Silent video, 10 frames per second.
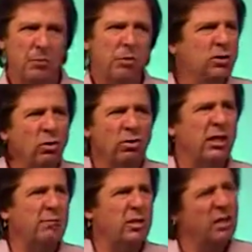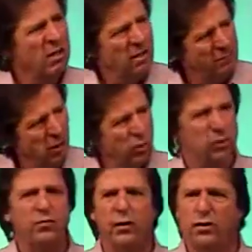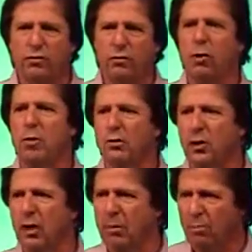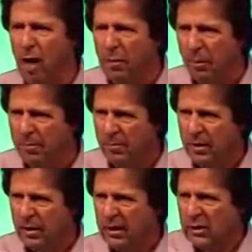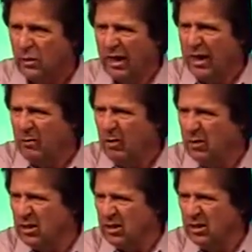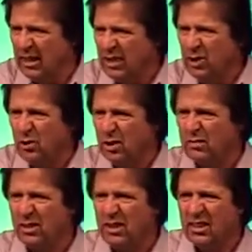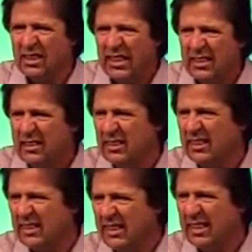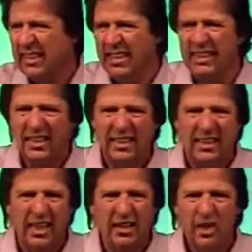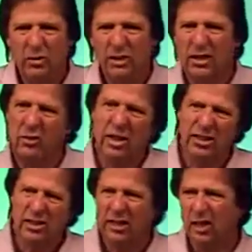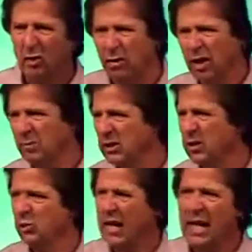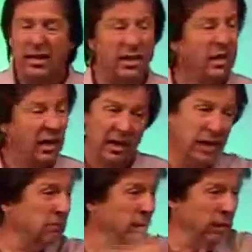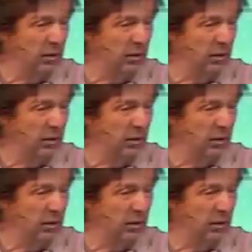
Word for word: But we're so tempted to focus first and foremost on our problem. That's why even with issues of sins and sin and things like that, we say, go, well, I just can't overcome this. In reality, God's bigger